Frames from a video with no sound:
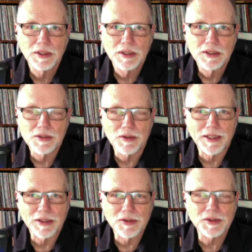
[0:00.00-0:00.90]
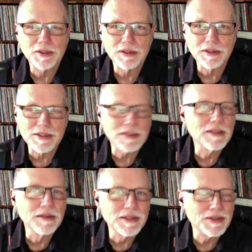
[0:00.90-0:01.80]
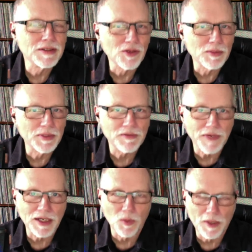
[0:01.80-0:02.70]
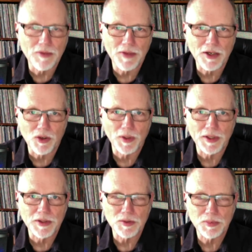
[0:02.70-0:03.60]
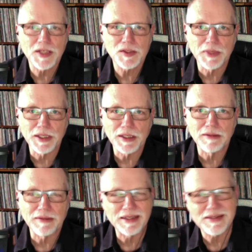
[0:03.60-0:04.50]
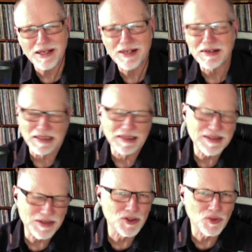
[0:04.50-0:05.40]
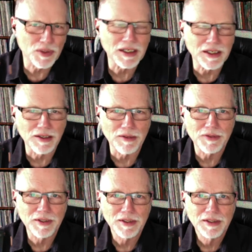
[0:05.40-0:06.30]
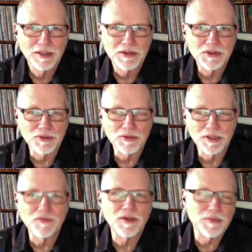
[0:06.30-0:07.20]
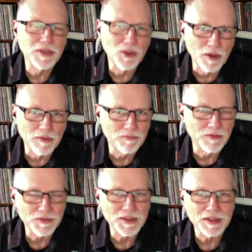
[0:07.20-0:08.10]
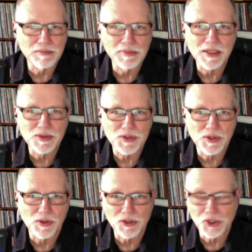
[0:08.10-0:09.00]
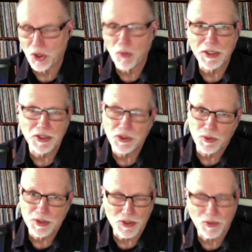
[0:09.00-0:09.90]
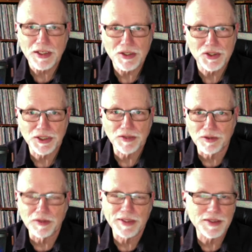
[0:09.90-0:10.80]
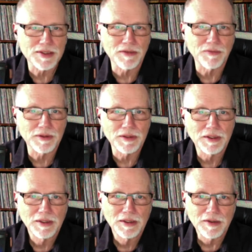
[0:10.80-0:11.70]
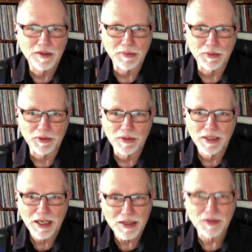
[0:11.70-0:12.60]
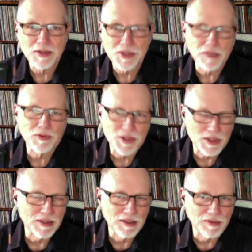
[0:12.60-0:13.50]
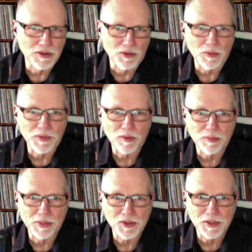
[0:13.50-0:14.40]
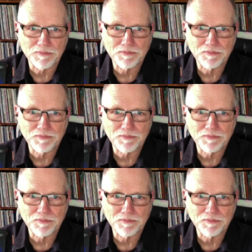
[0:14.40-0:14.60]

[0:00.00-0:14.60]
So I usually at least listen a little bit to find out what they are going to pitch me, and, and it sounded at least intriguing enough to give them, you know, what, 15 minutes or so to show me to do a screen share and all that stuff that a lot of people do. I was at least curious enough to learn what they were pitching.